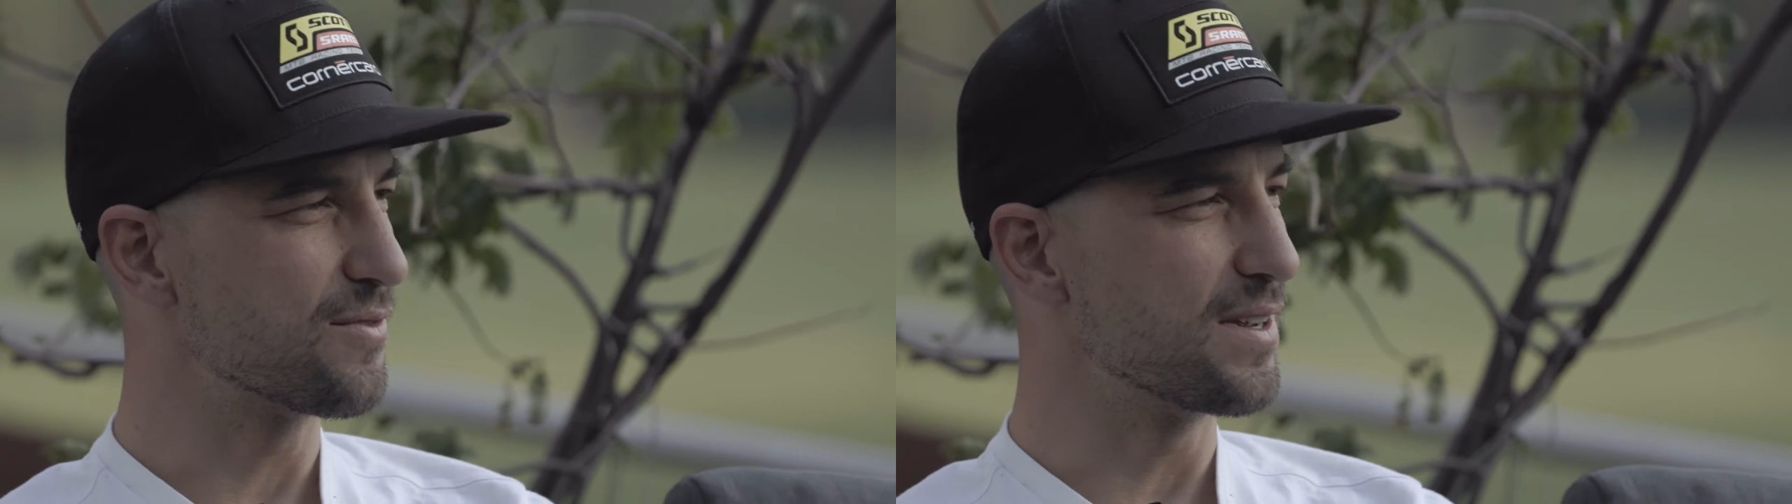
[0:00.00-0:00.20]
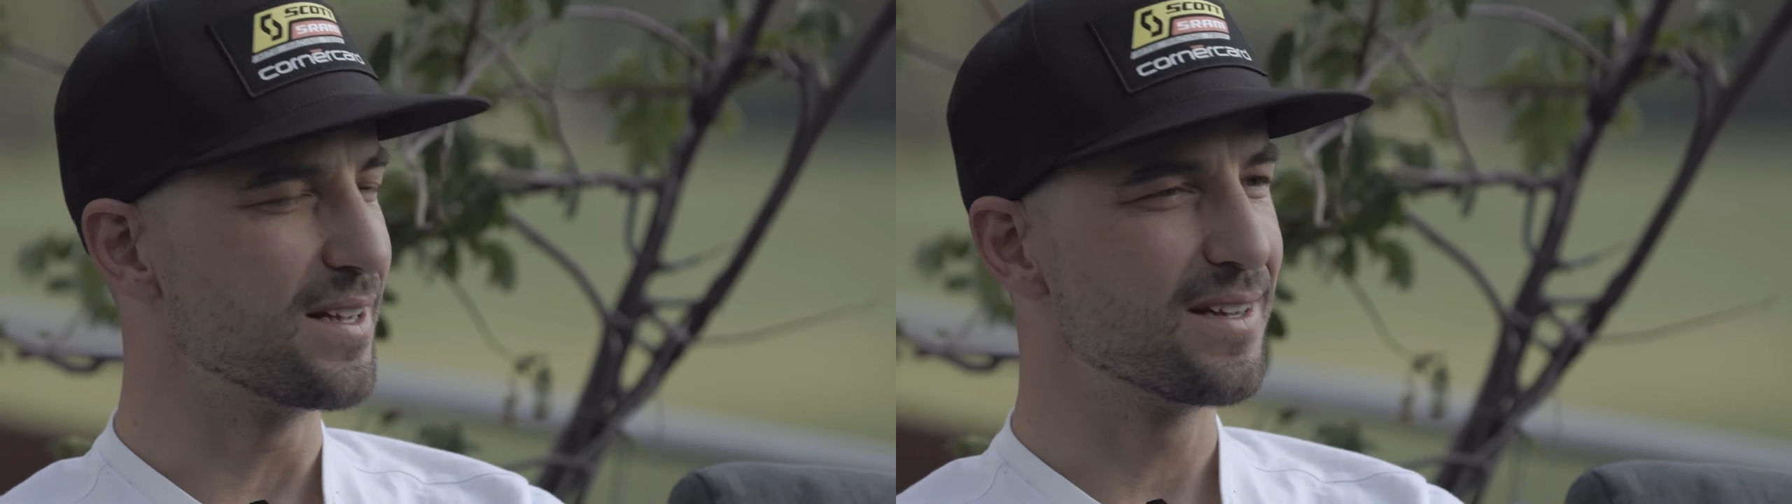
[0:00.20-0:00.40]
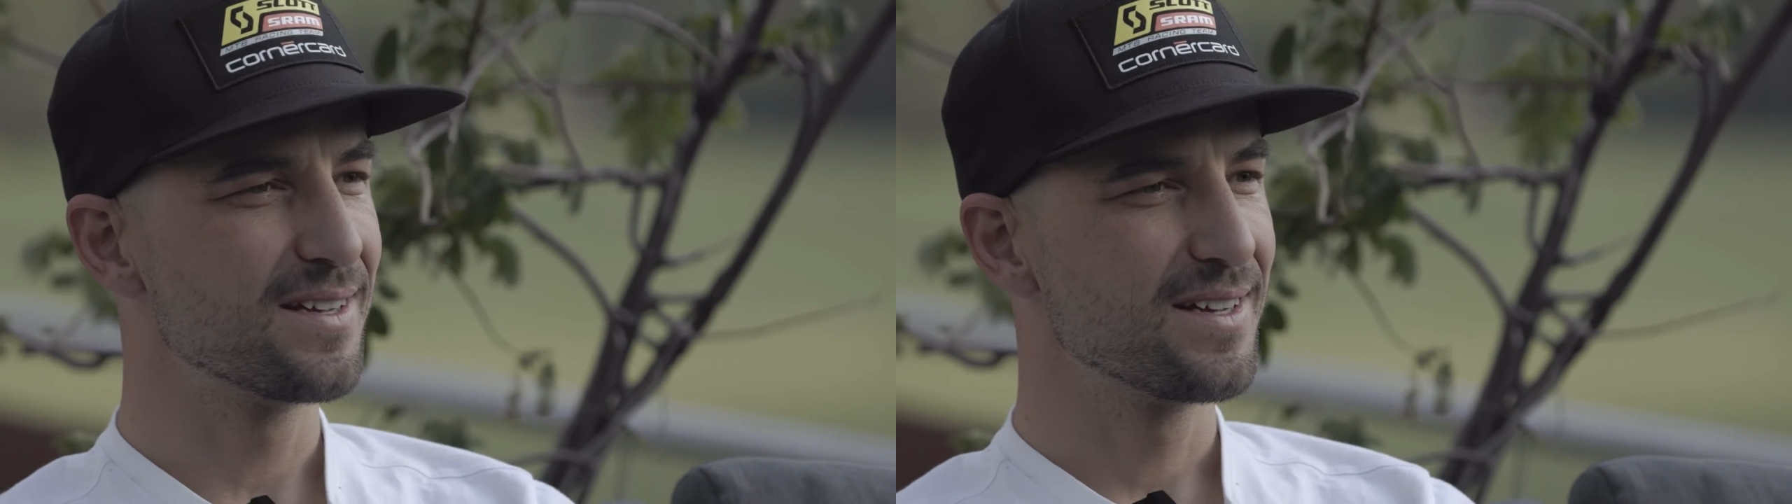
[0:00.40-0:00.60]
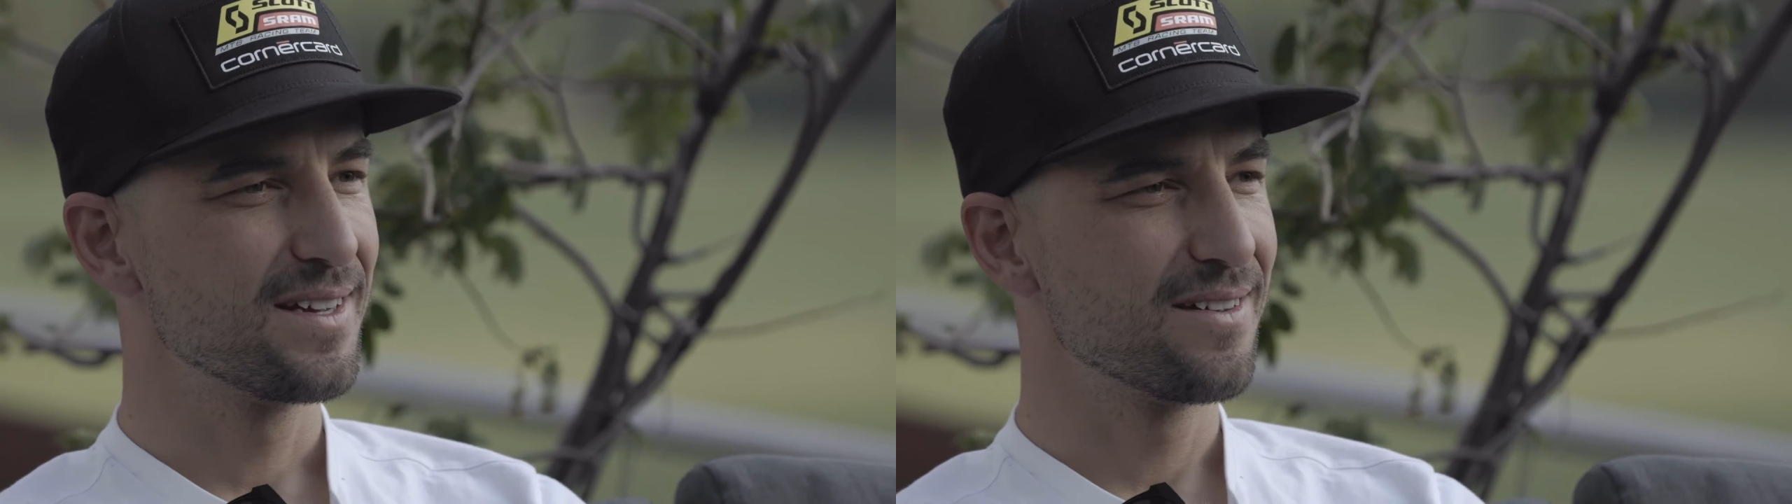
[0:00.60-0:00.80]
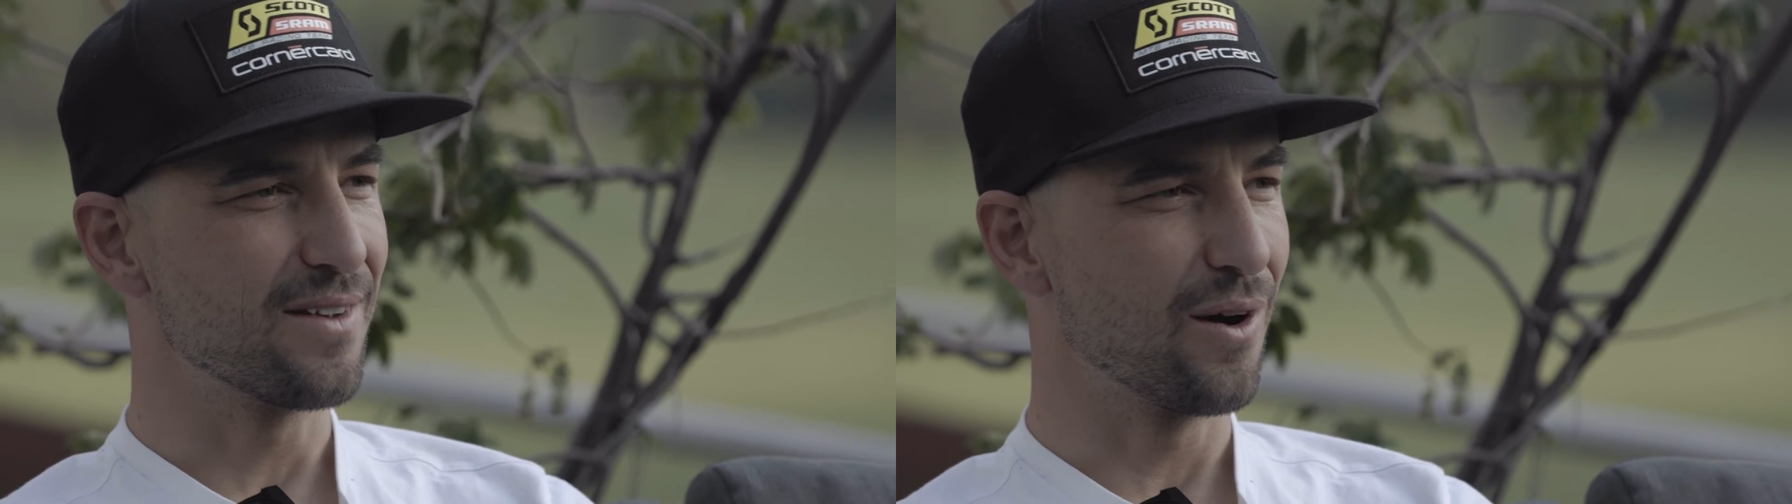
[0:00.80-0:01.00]
We
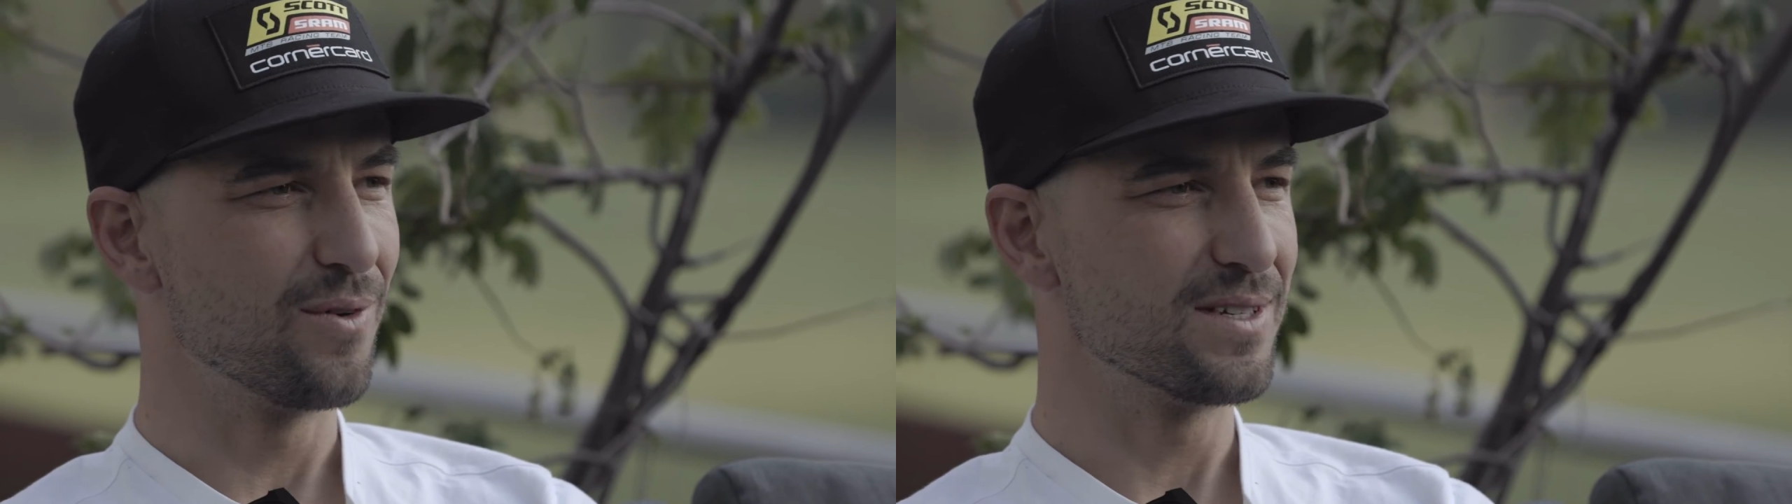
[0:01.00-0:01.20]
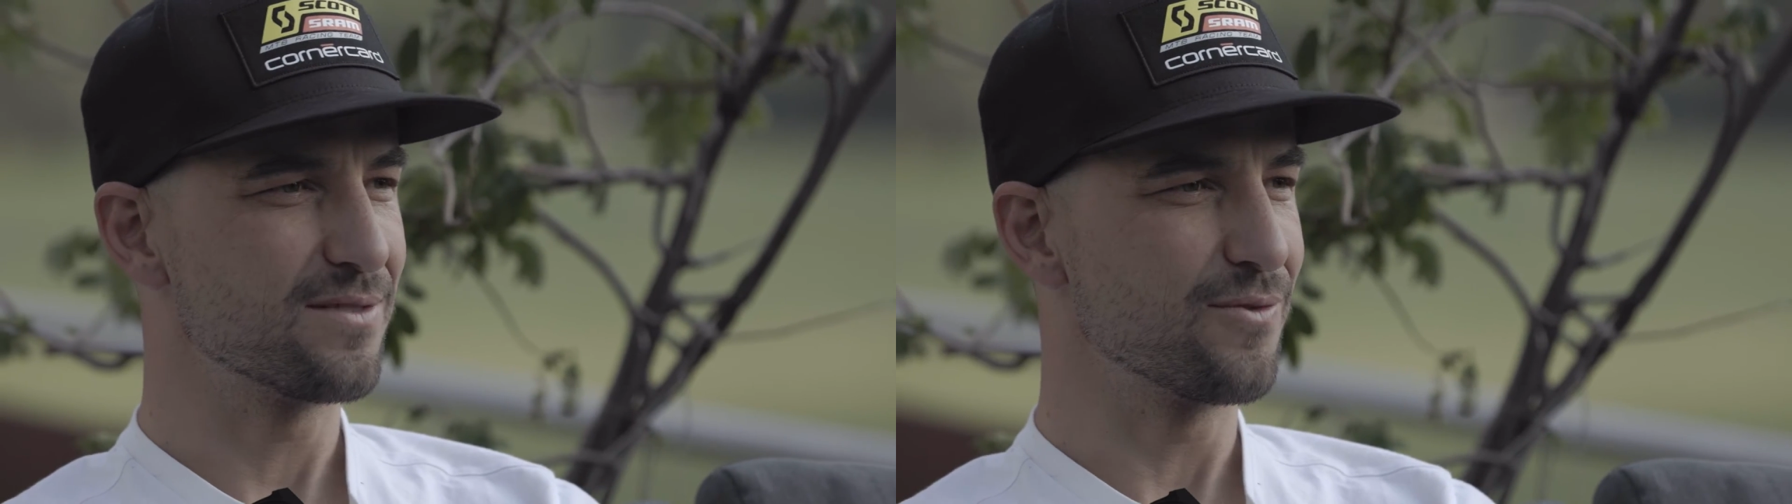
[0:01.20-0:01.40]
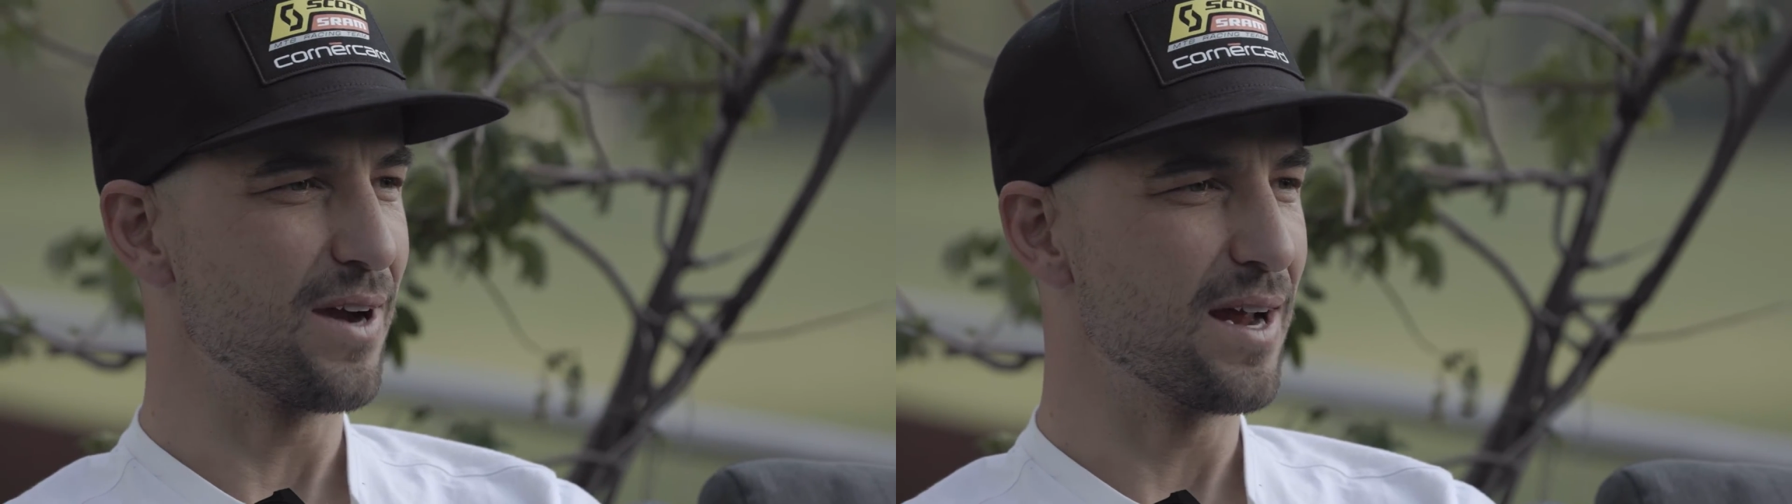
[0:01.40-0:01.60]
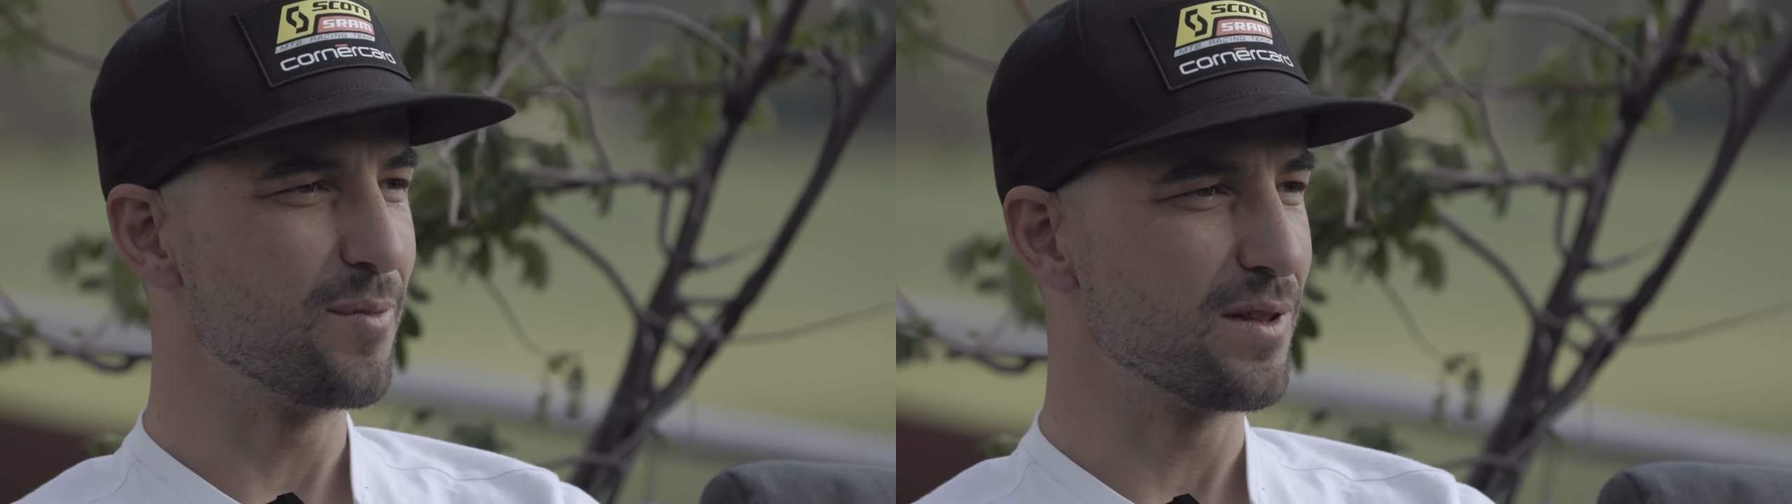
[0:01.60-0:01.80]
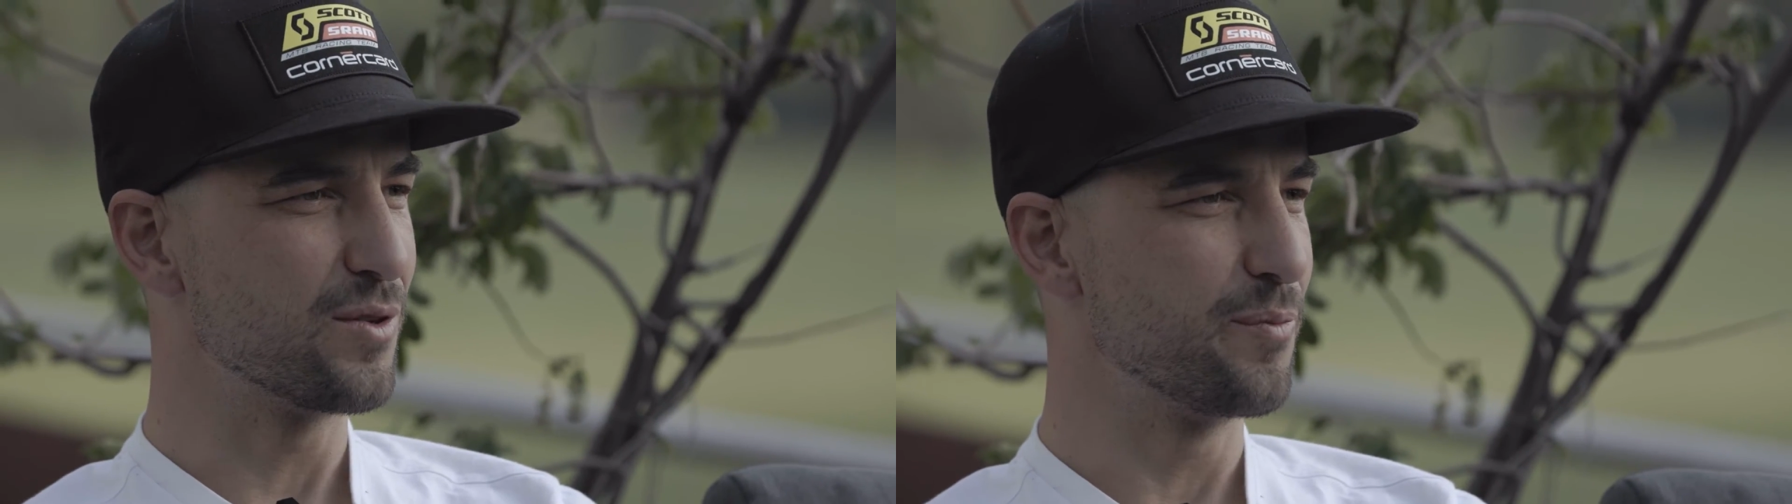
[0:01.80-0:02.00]
always were
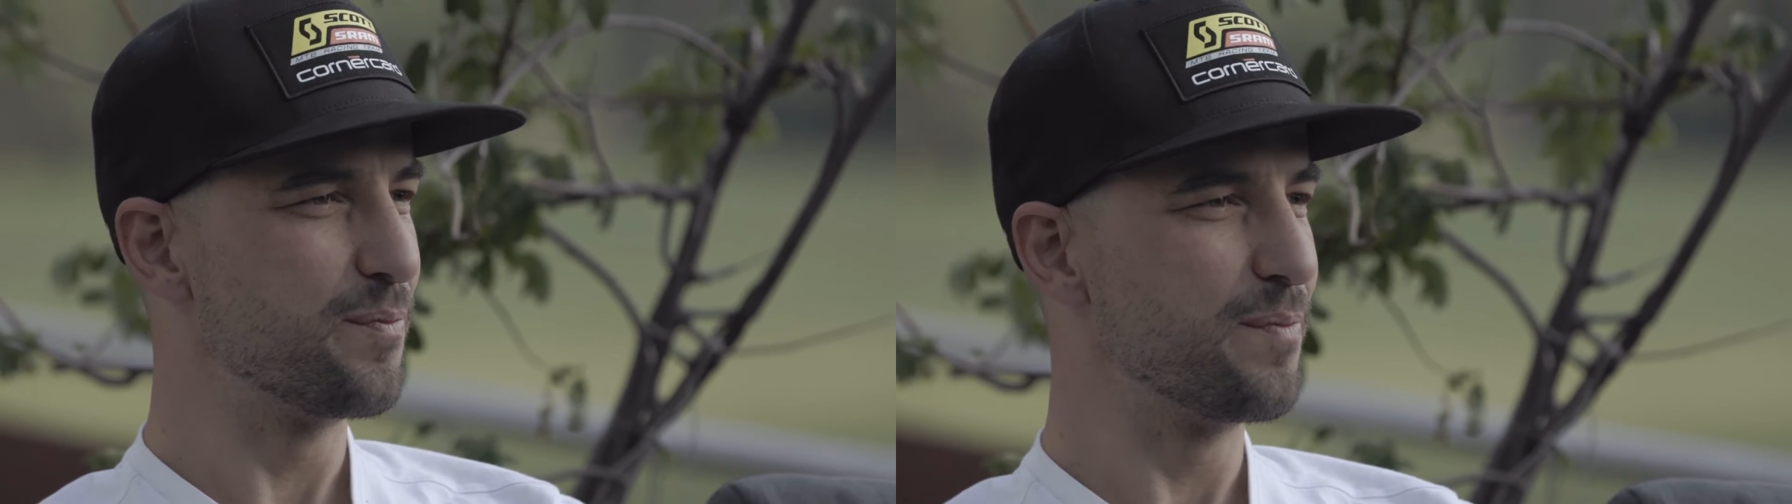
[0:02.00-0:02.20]
able to